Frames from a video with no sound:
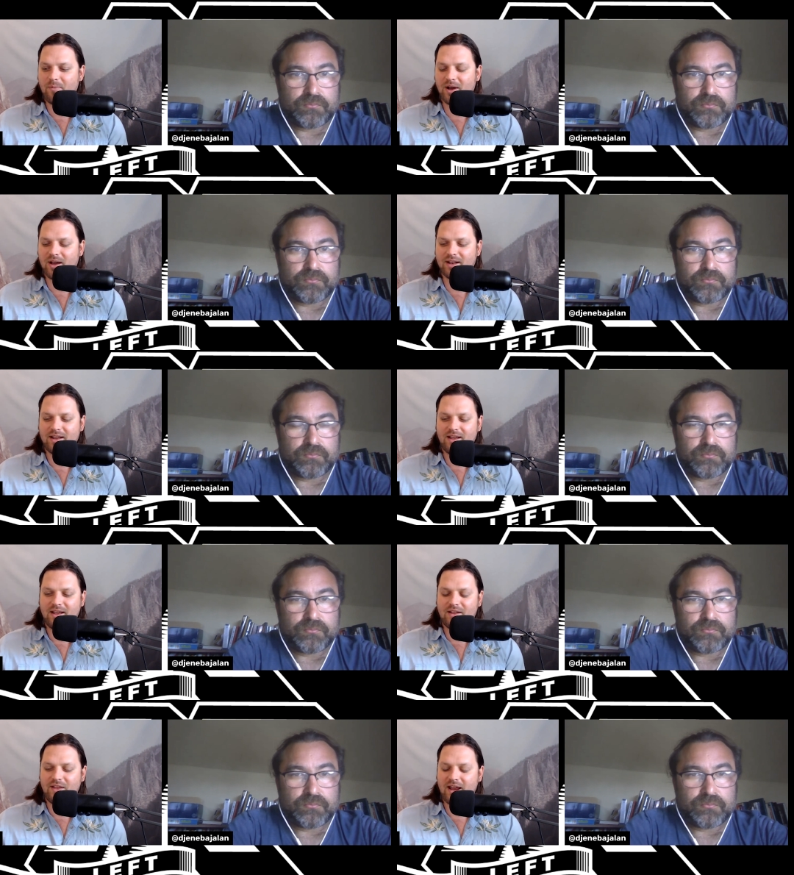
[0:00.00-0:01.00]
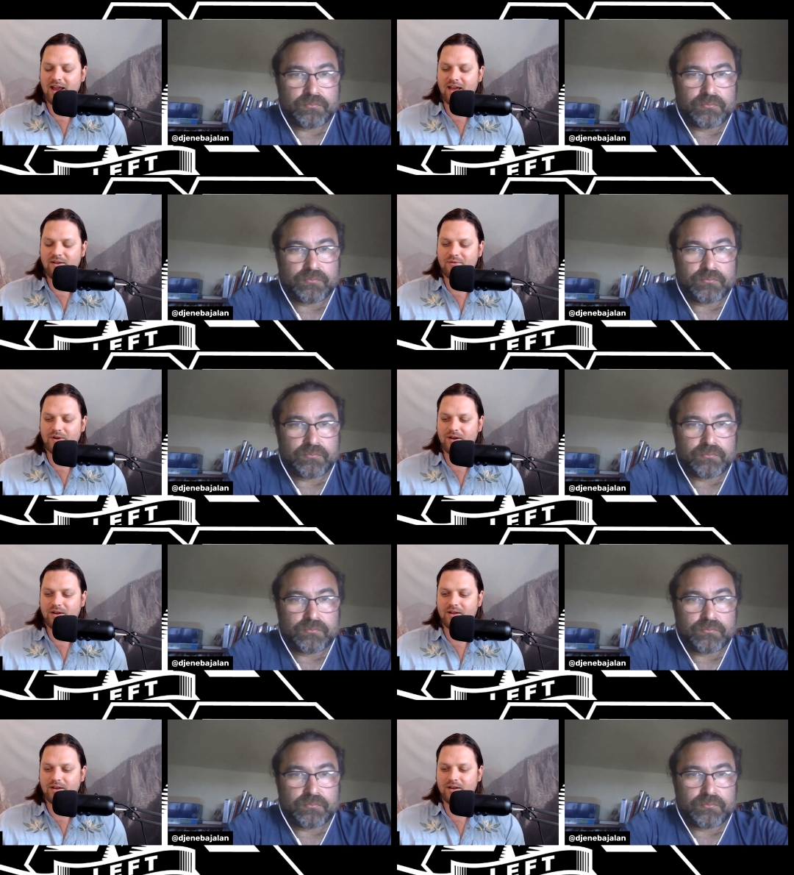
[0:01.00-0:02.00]
Speaker 1: But they have
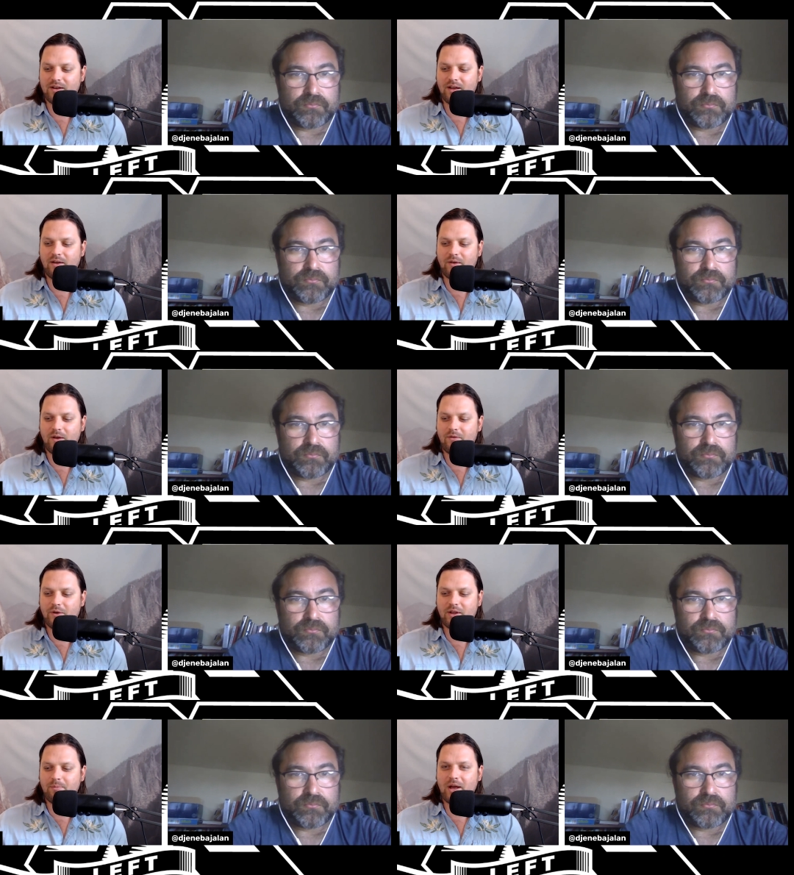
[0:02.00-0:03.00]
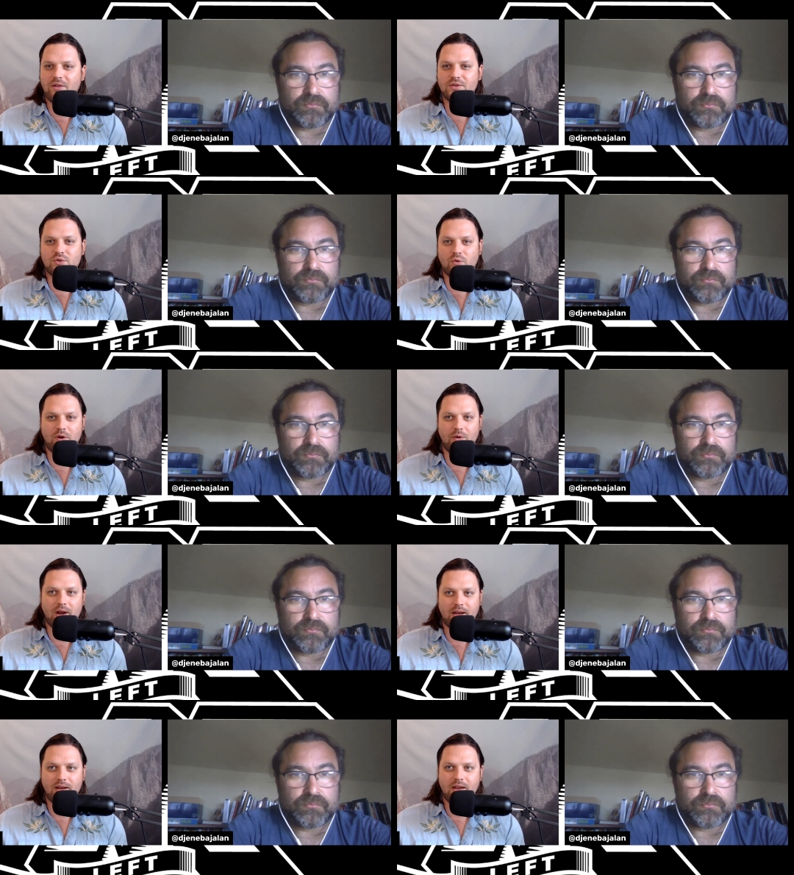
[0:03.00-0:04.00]
a, a, a, very compelling story,
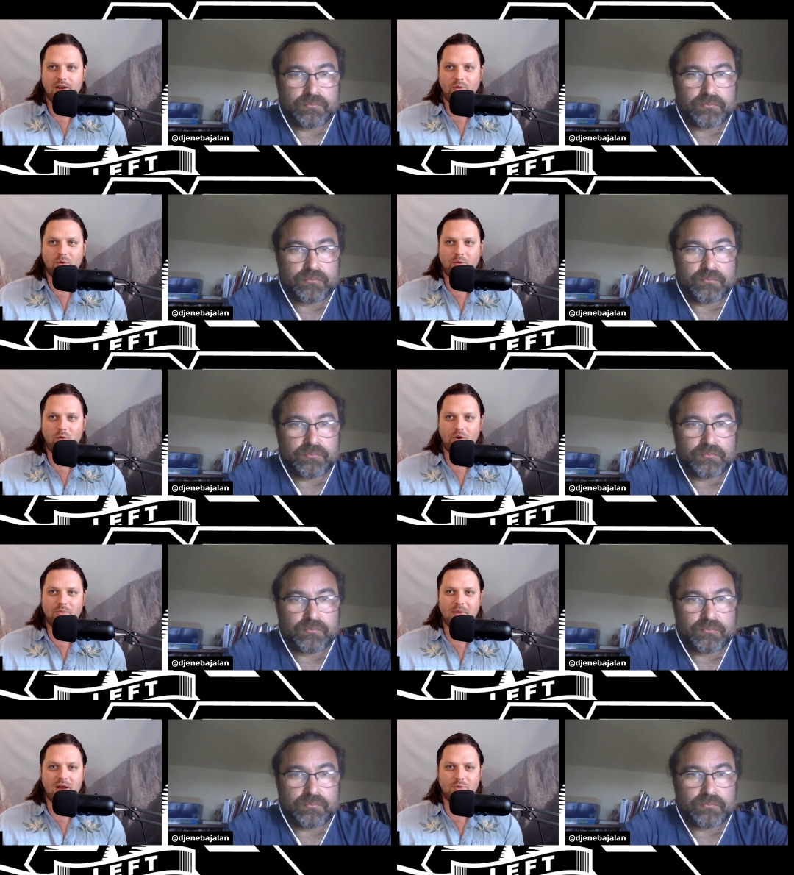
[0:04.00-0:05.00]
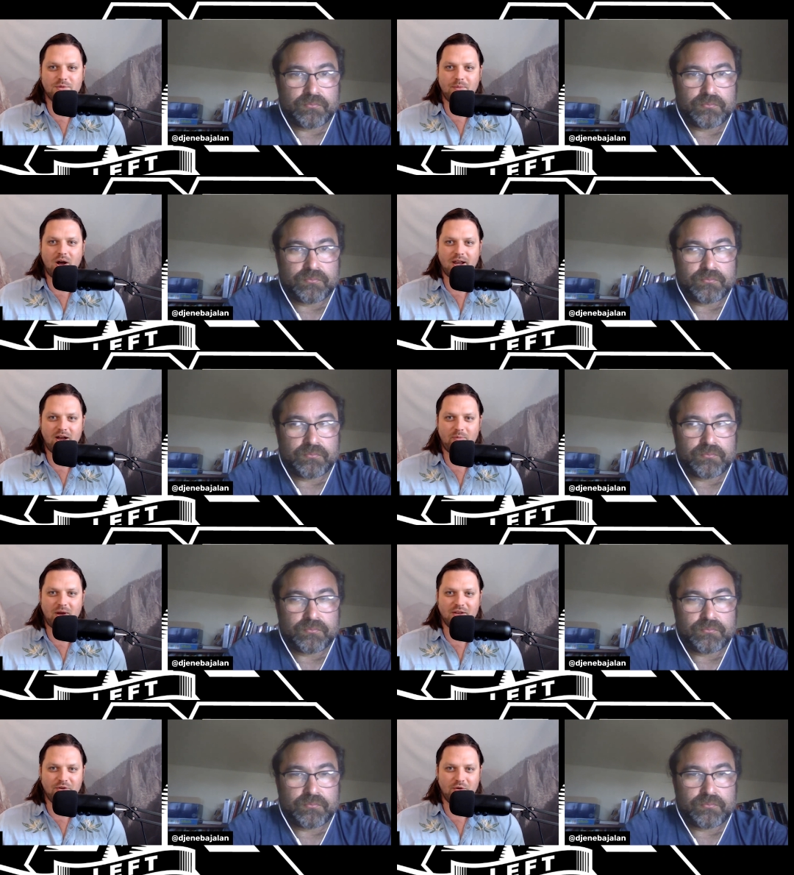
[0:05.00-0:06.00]
right? Where Warrior Met was bought out
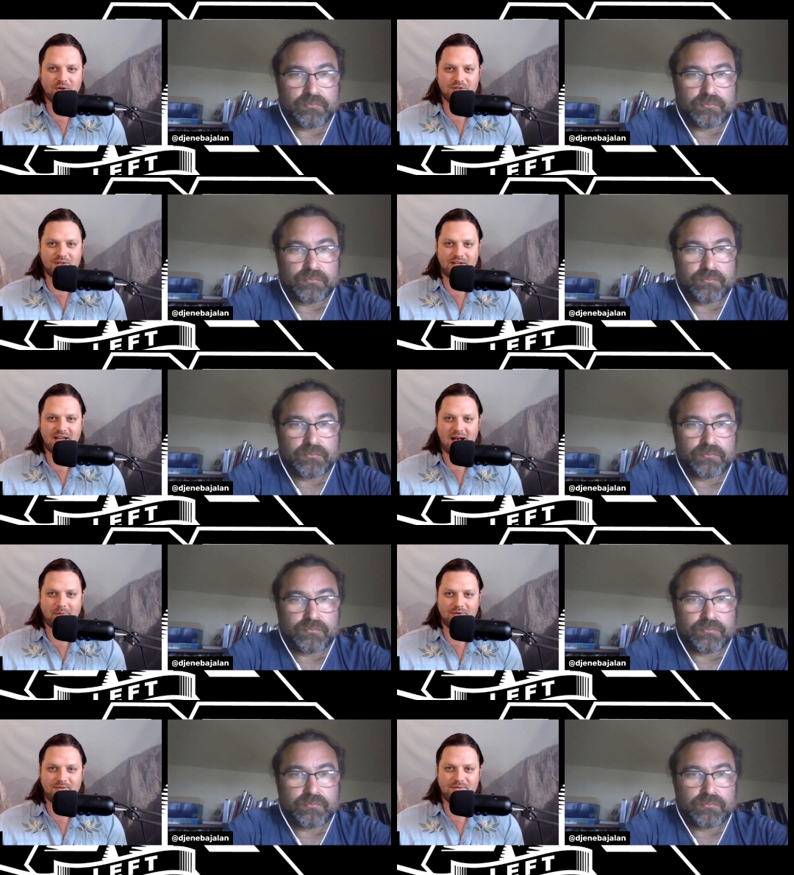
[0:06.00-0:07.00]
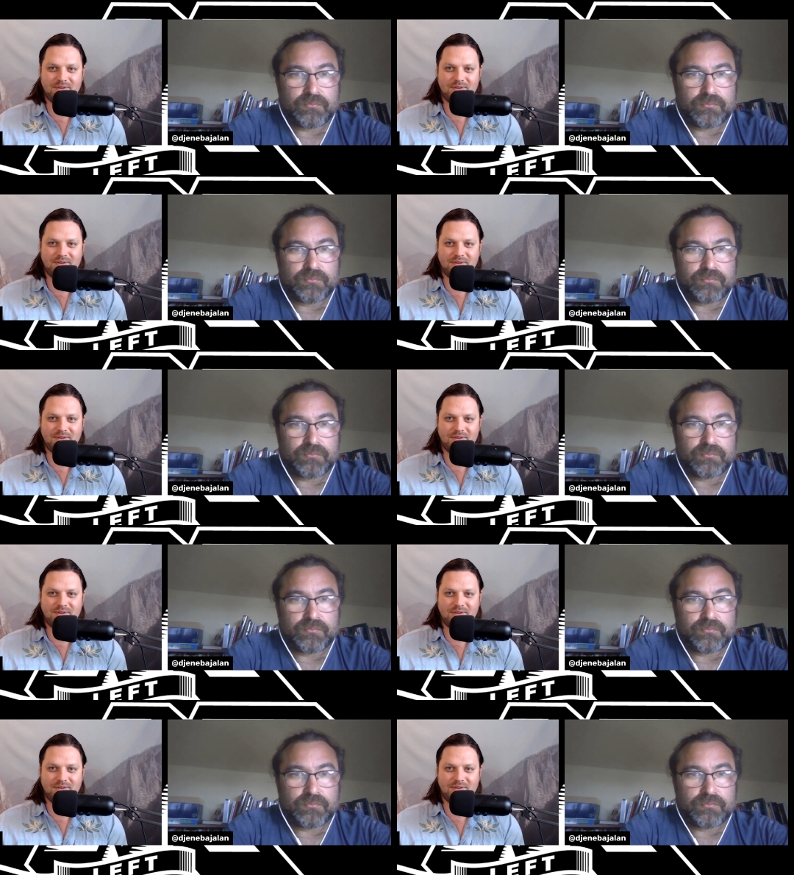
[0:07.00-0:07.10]
by New York City Capital.